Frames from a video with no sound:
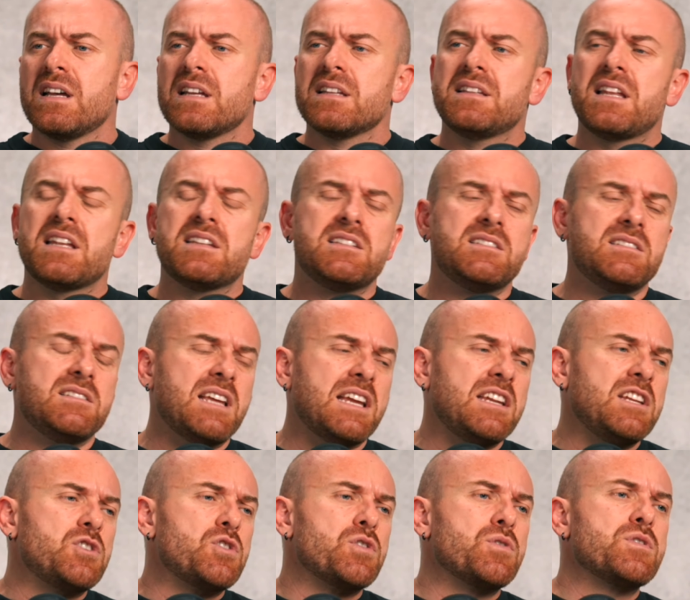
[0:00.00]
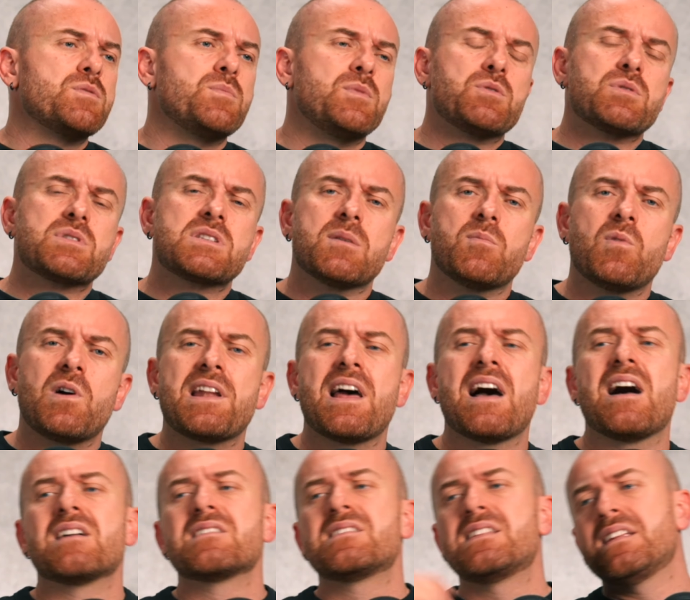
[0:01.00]
that then introduced me to someone
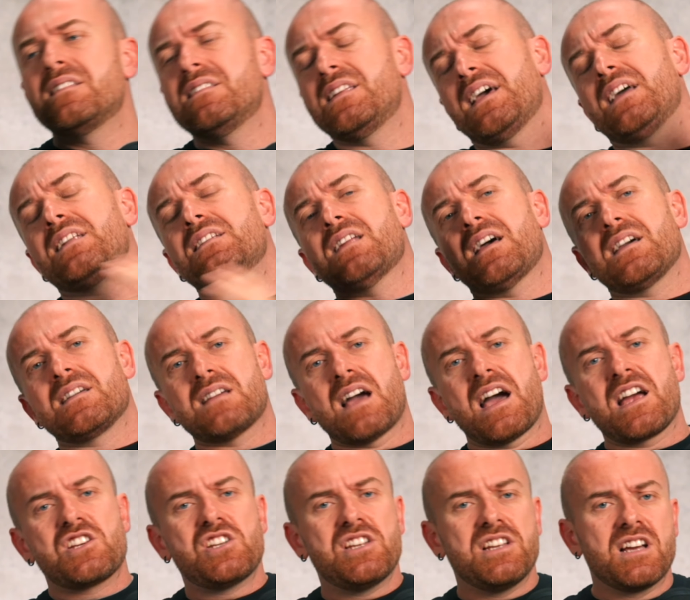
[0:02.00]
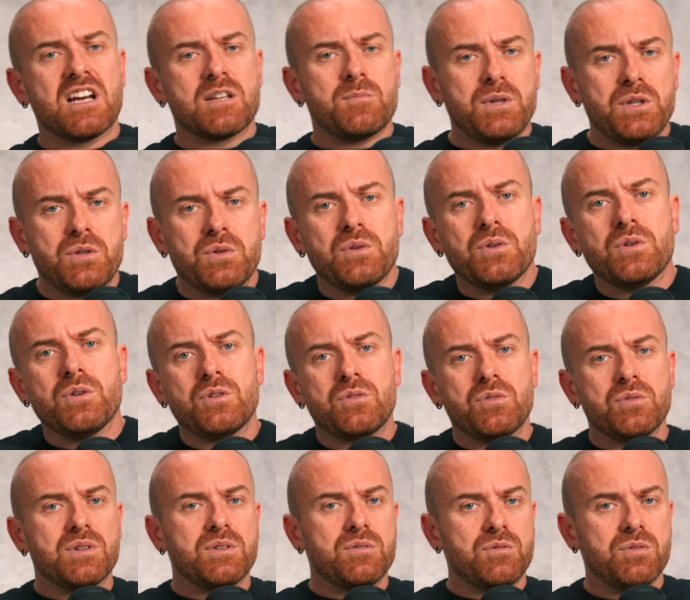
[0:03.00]
else that then actually got me to
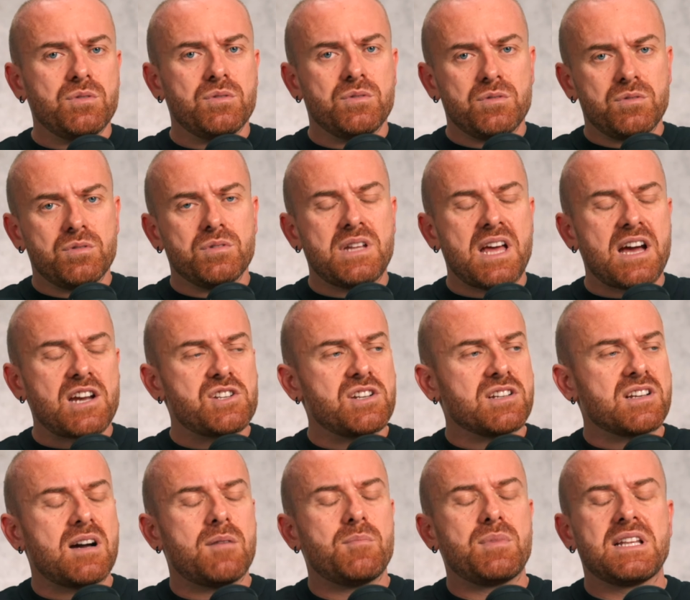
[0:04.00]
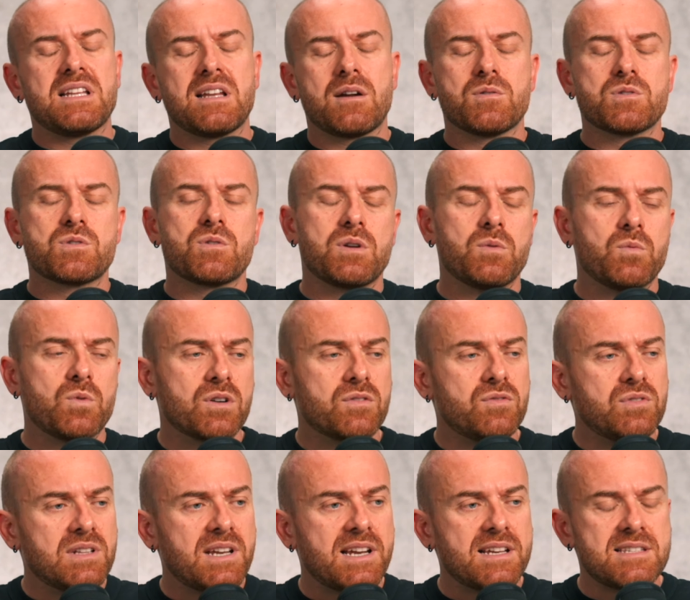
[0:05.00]
the actual company that I was going to work
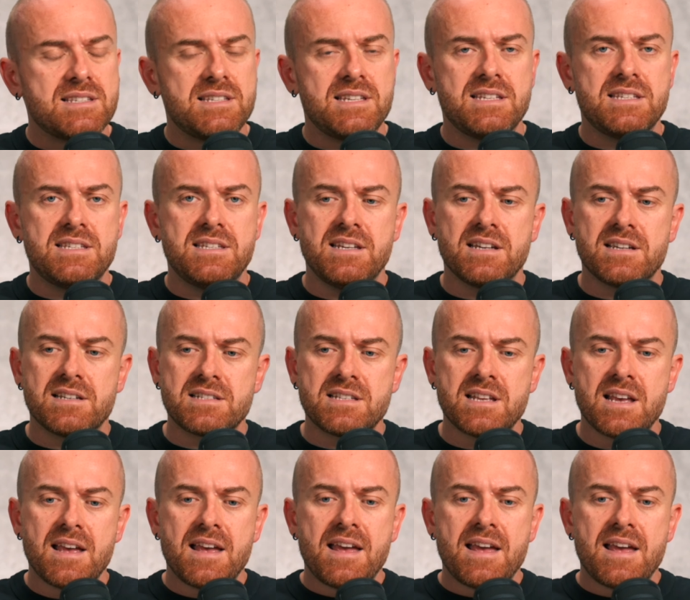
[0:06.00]
for the next 6 years.